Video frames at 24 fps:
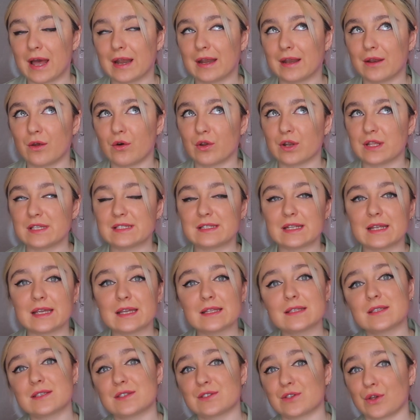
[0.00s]
And honestly,
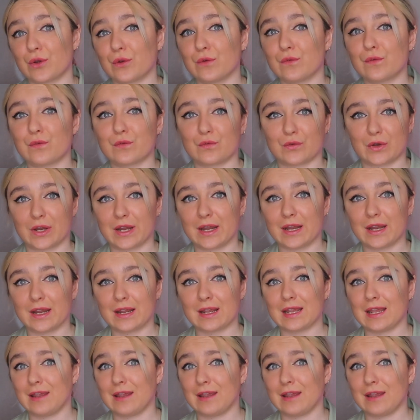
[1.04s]
it's so freeing.